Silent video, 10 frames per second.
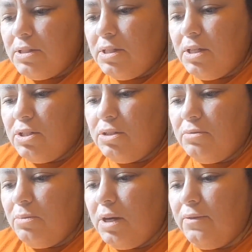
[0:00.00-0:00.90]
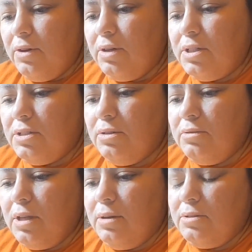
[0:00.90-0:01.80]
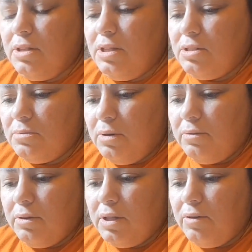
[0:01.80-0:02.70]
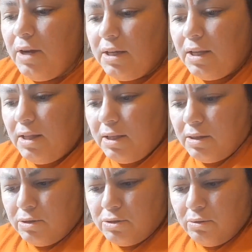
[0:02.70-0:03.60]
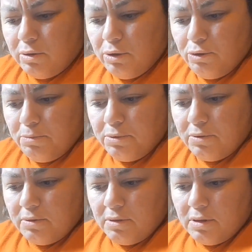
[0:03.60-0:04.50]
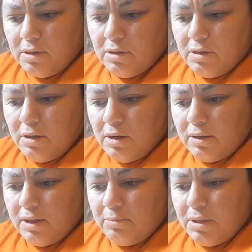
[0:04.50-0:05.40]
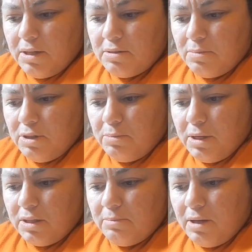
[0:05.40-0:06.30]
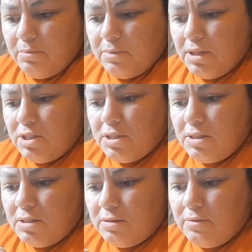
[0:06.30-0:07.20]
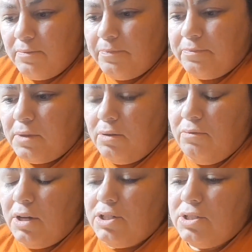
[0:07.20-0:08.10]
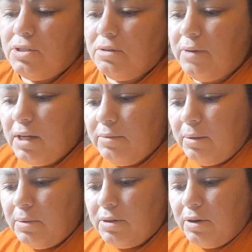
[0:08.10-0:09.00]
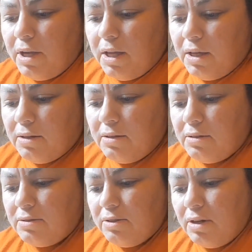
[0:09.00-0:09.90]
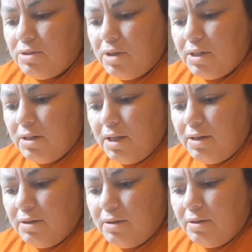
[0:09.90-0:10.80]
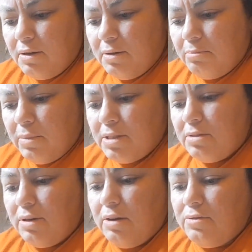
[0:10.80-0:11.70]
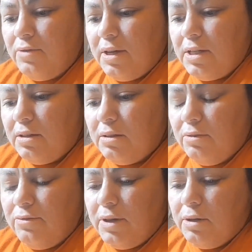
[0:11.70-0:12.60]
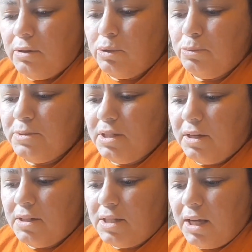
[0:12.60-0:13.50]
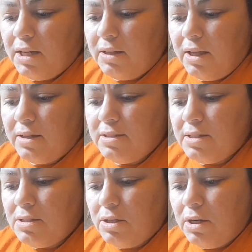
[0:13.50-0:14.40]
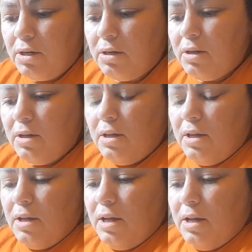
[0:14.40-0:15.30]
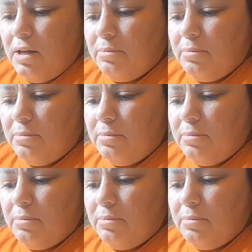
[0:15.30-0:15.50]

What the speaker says: you can do one stitch, two, whatever you need to do. They just work really great. And I like that there's no loop on them, because when you pick them up, they just register right away with your hand. So you're not trying to like mess around finding little finger loops on a tiny like scissor.